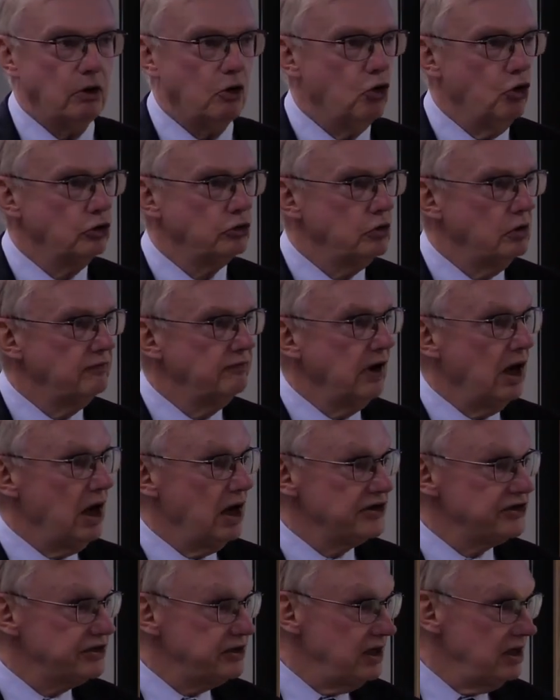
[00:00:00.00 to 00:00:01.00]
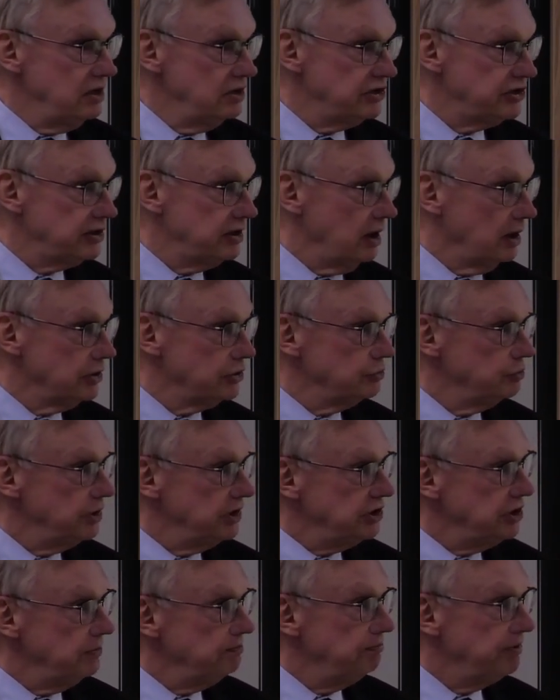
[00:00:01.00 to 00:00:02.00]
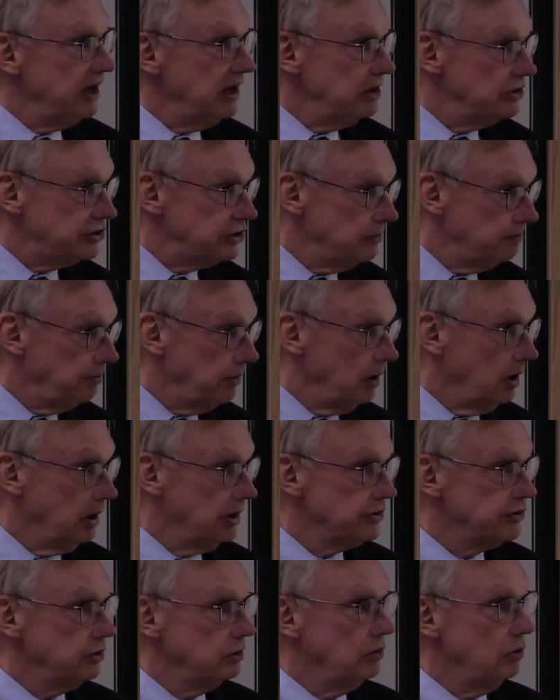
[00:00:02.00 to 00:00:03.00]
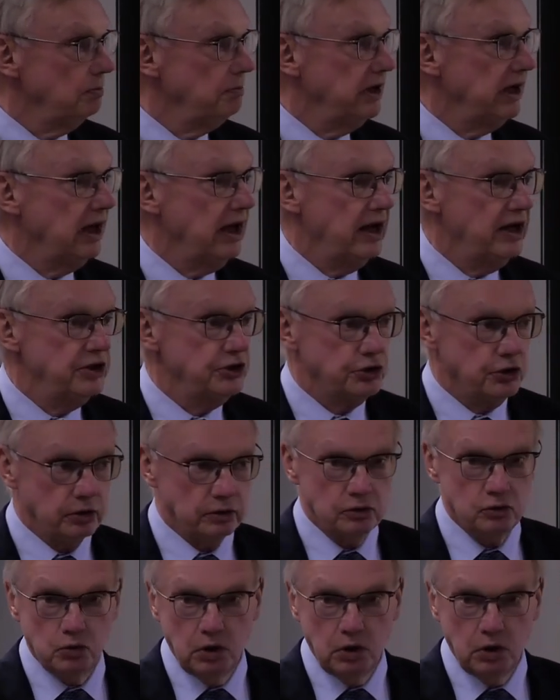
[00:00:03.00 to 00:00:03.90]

court of last instance, which in principle has an obligation